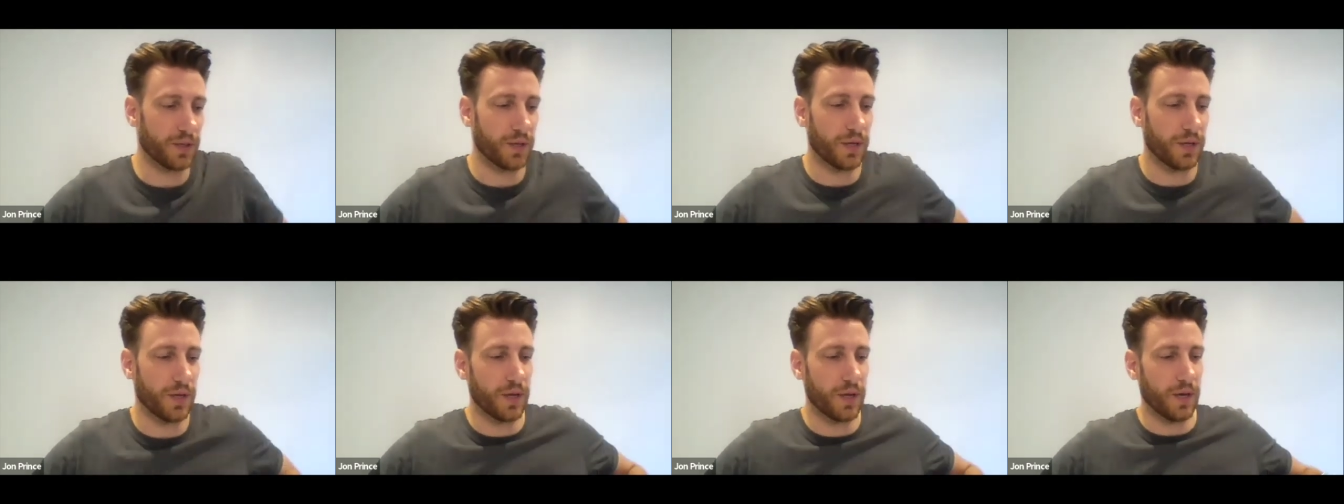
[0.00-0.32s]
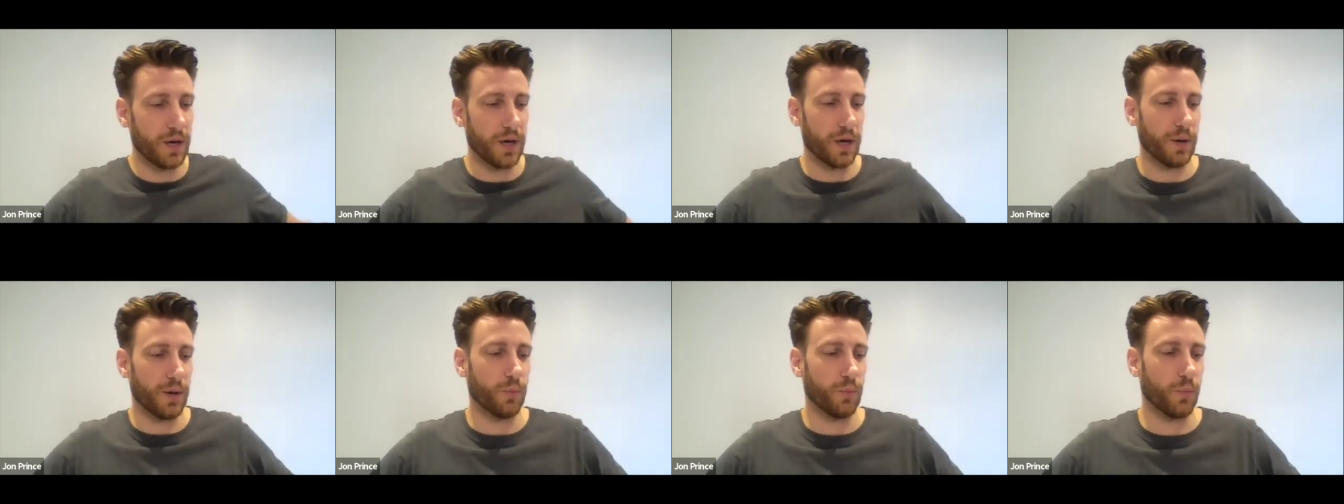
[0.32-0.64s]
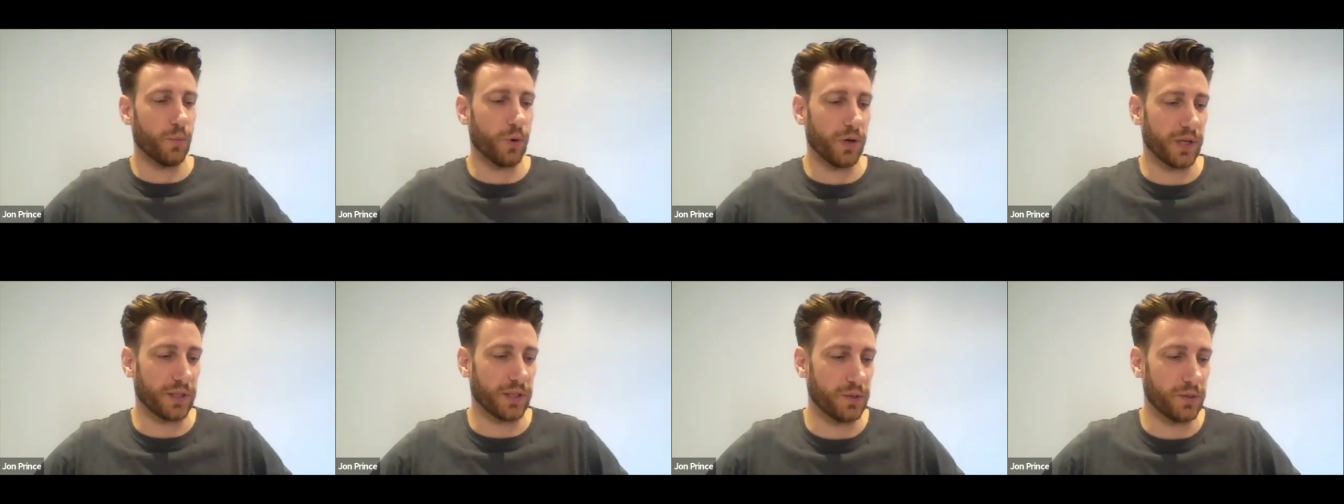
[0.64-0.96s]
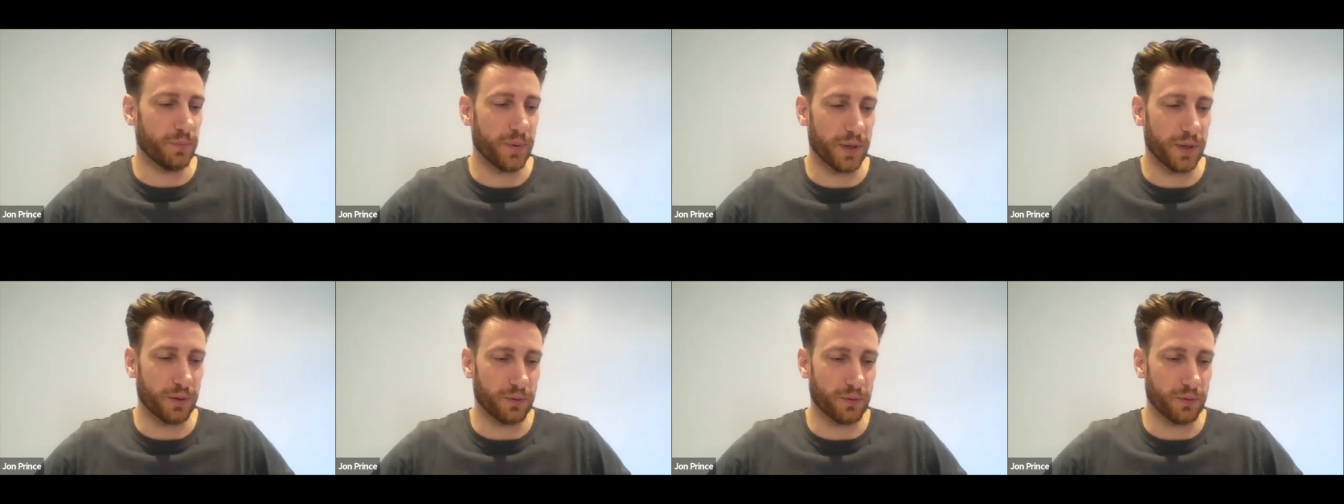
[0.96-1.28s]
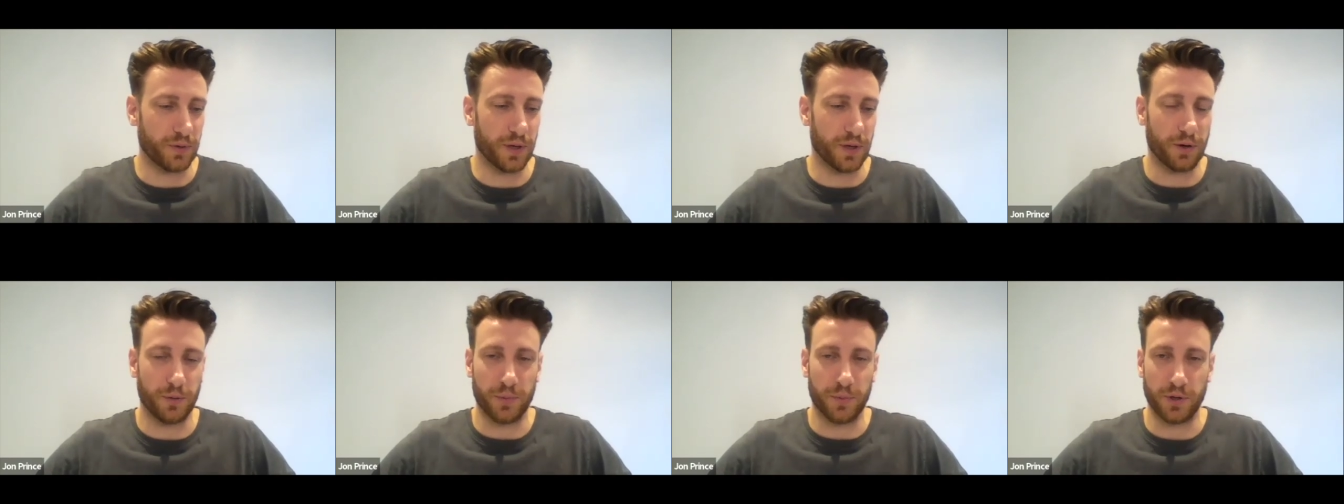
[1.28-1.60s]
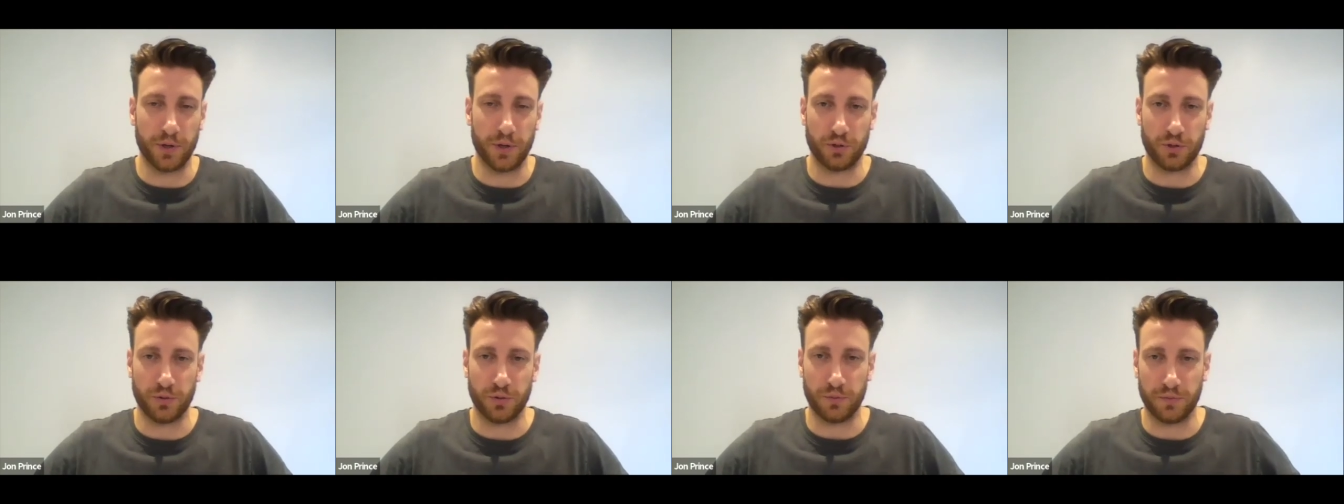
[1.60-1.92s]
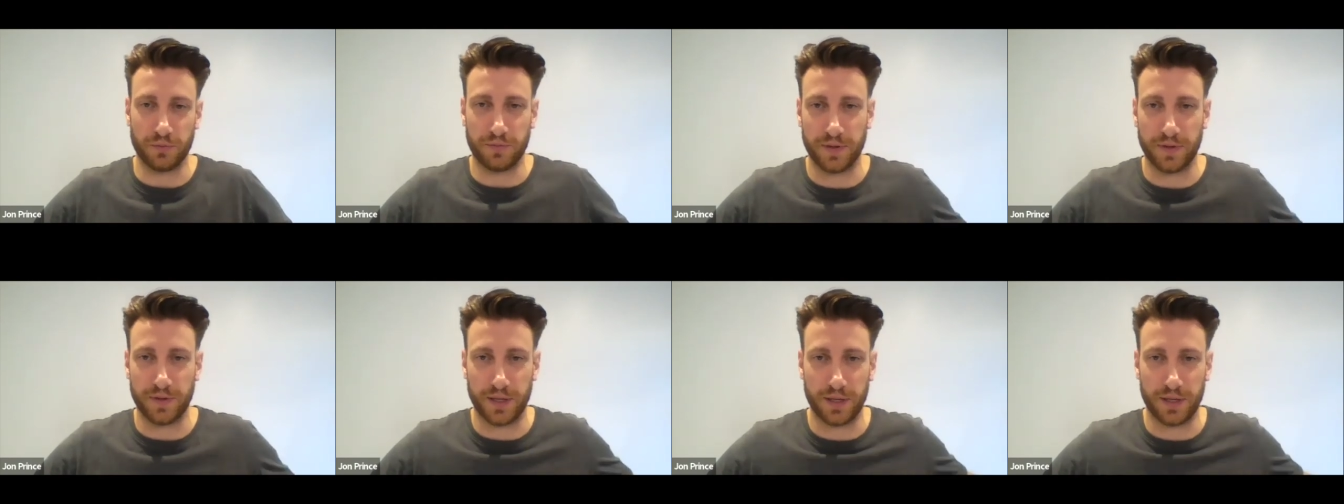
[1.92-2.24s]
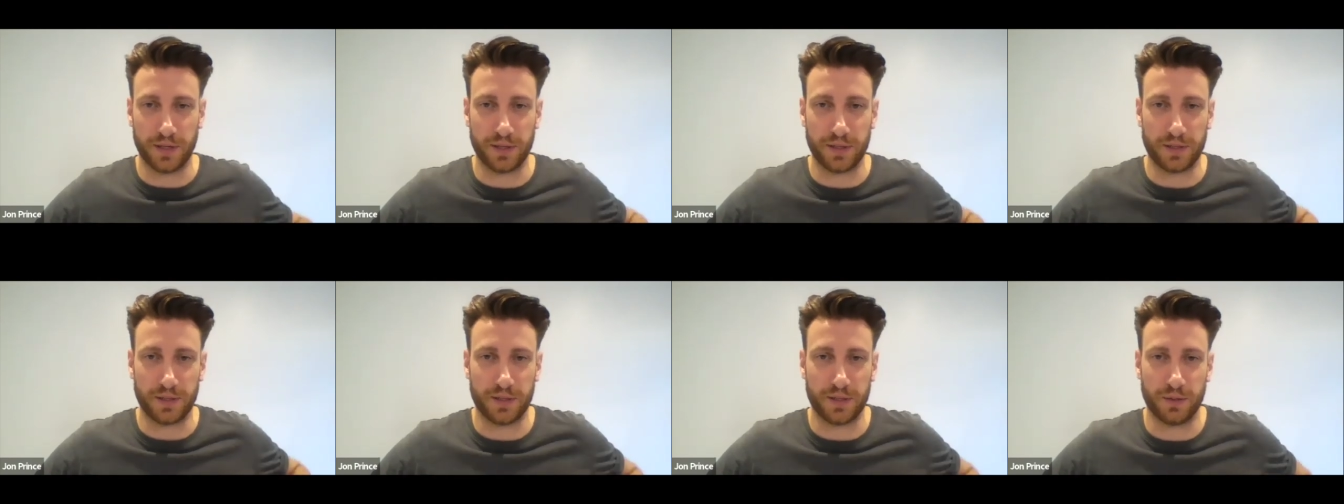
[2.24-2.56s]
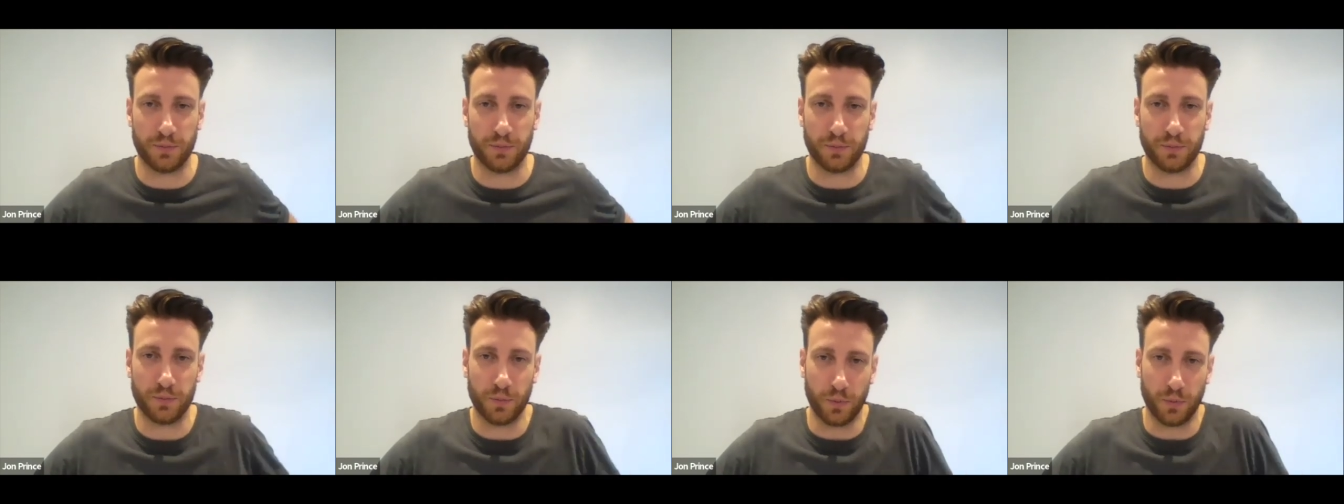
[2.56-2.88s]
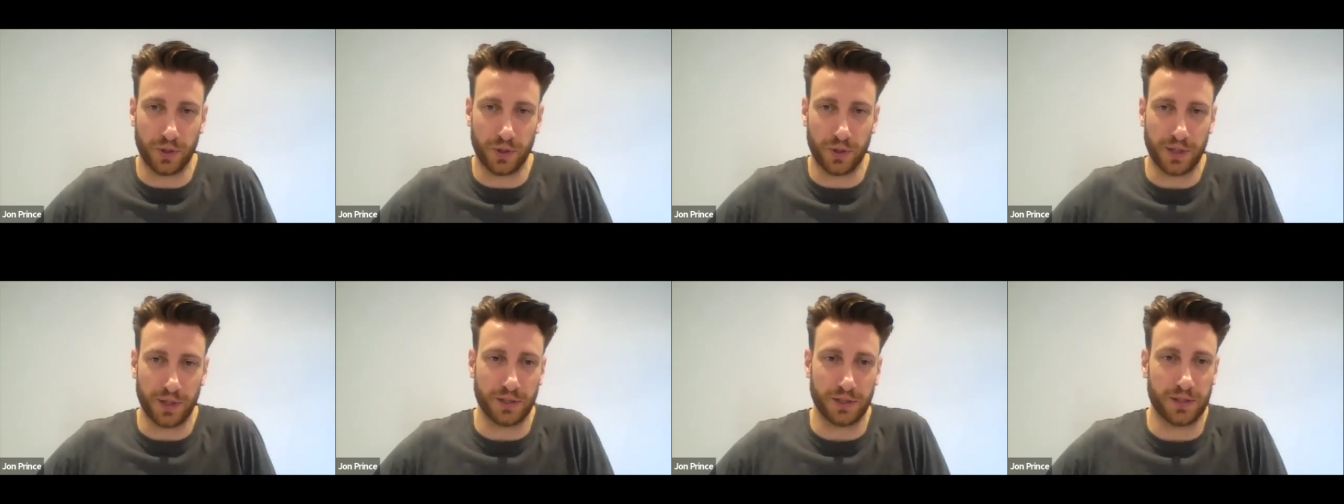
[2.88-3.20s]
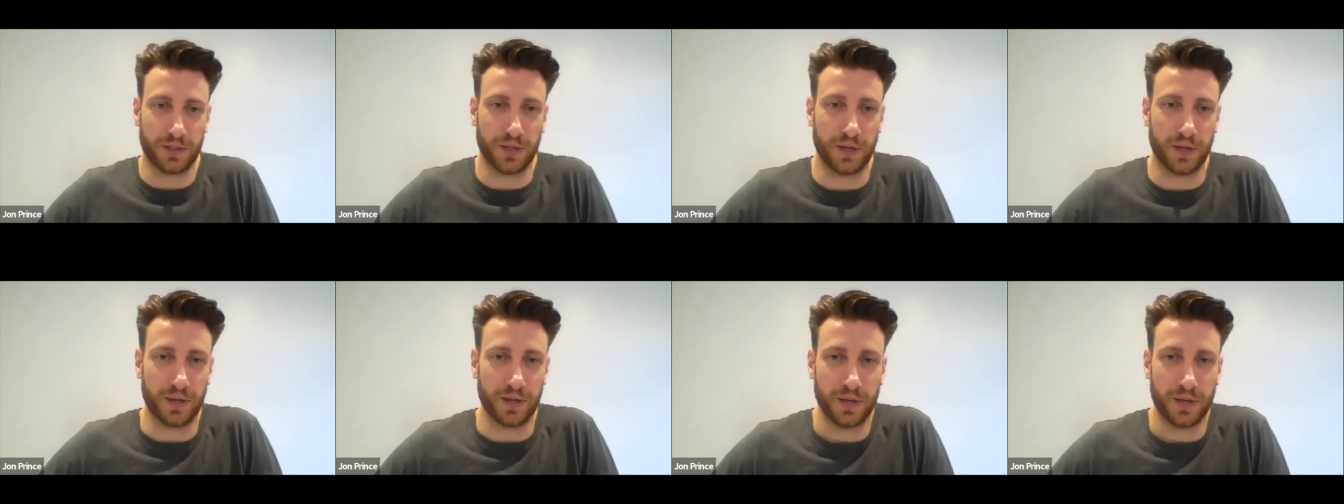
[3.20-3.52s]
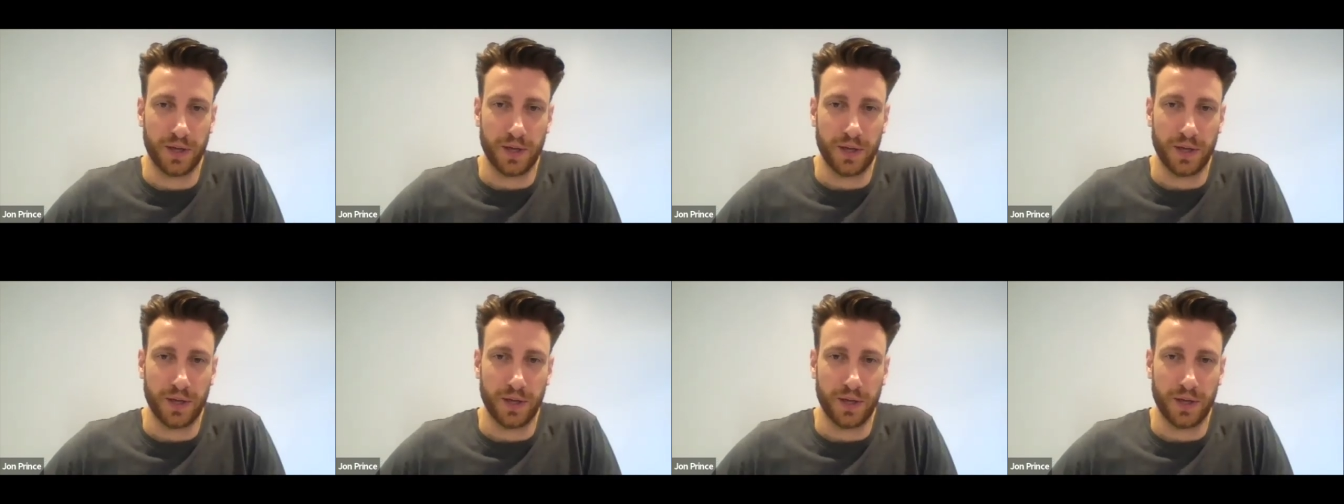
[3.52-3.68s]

wanting to build their emotional fitness and wanting to